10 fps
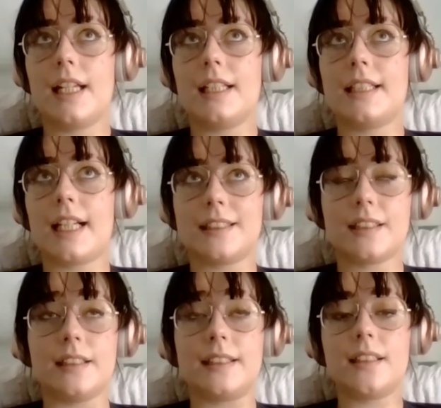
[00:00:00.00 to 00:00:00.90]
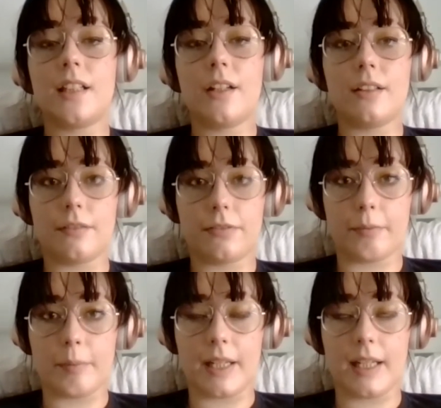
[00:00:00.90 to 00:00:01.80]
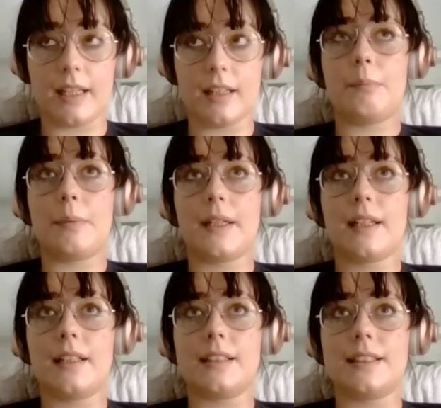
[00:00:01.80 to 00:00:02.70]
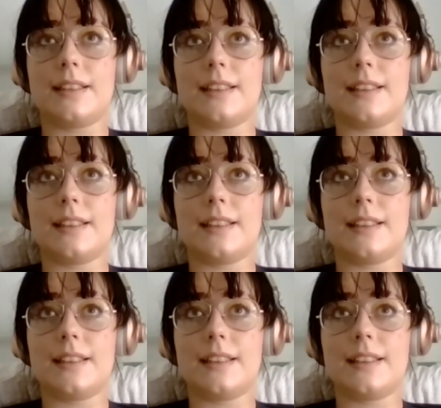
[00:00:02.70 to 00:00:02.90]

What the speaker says: that's concerning for me, because